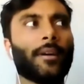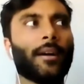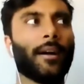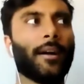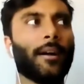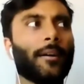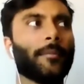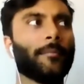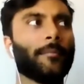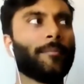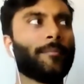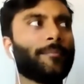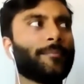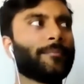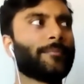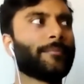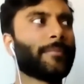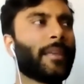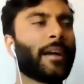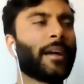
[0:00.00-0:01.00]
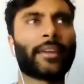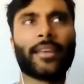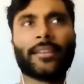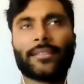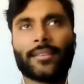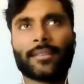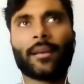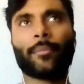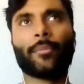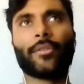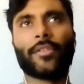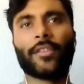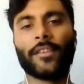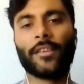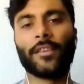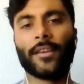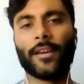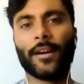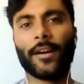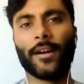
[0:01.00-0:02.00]
and akin to some of
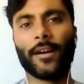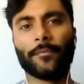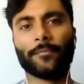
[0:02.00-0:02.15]
the